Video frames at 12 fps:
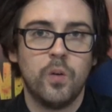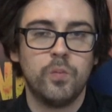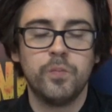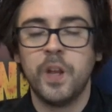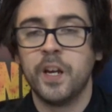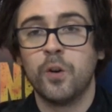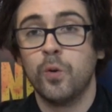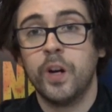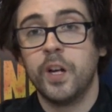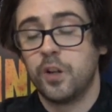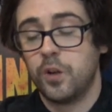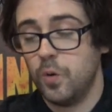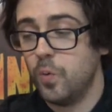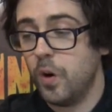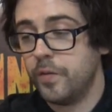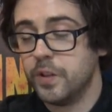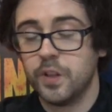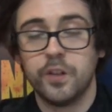then go, right, cool, what
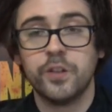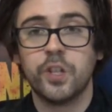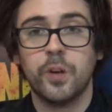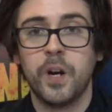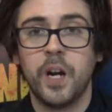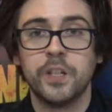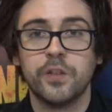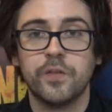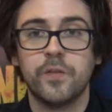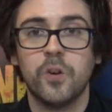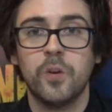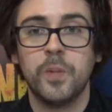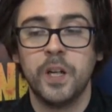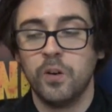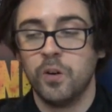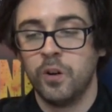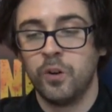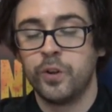have you done, summarize it for me,
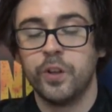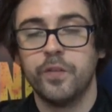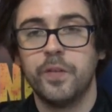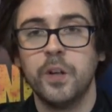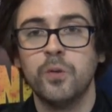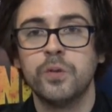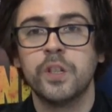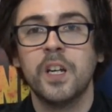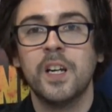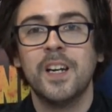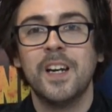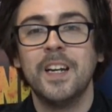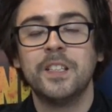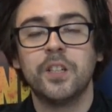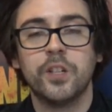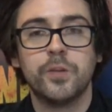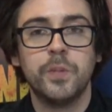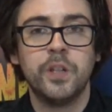or look at the field. It
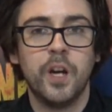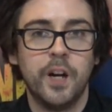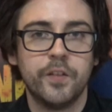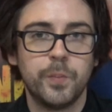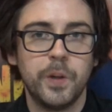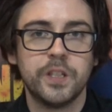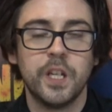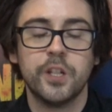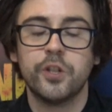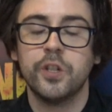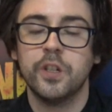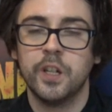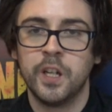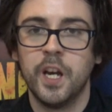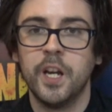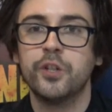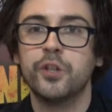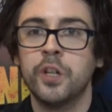does mean you have to pay attention,
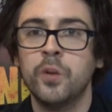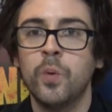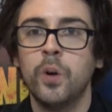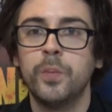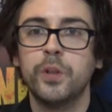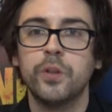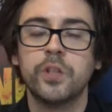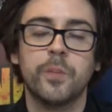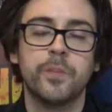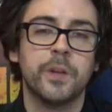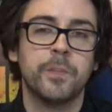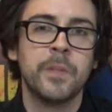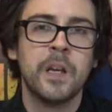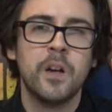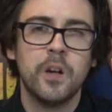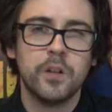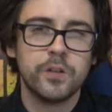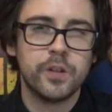engaged, and you will be doing something.
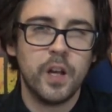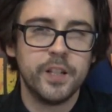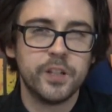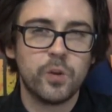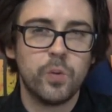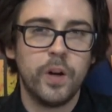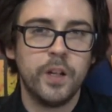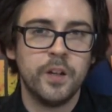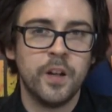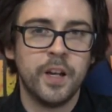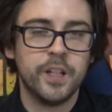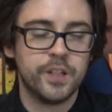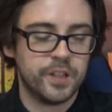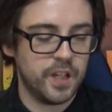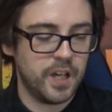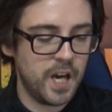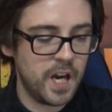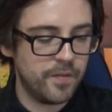So that's quite nice to
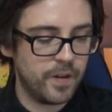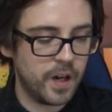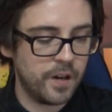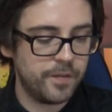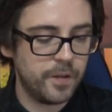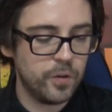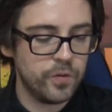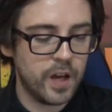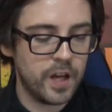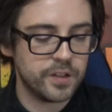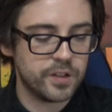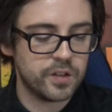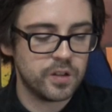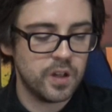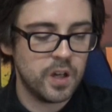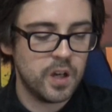have, and I feel that's